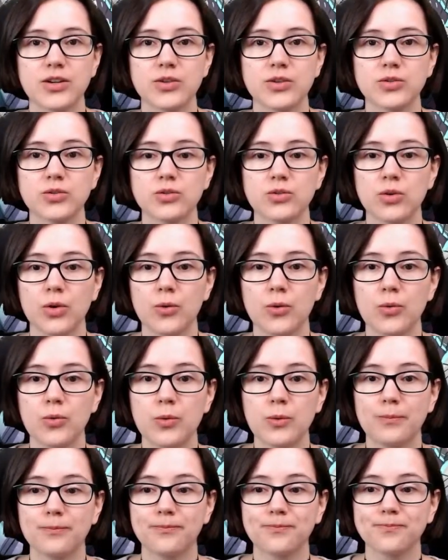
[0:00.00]
So
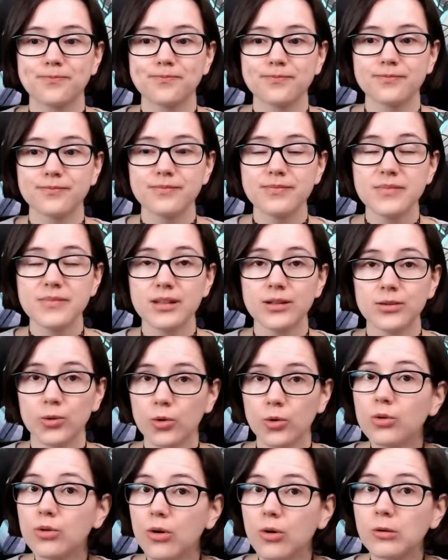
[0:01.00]

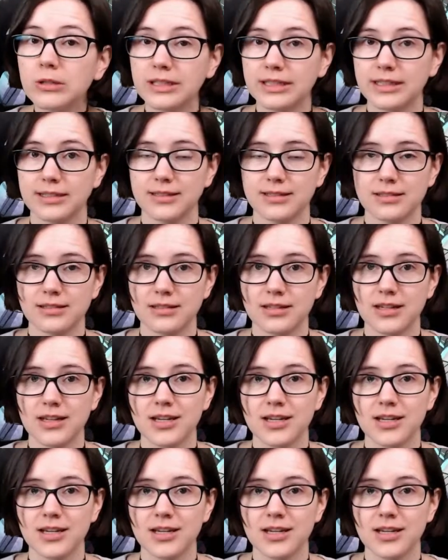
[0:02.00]
your goal is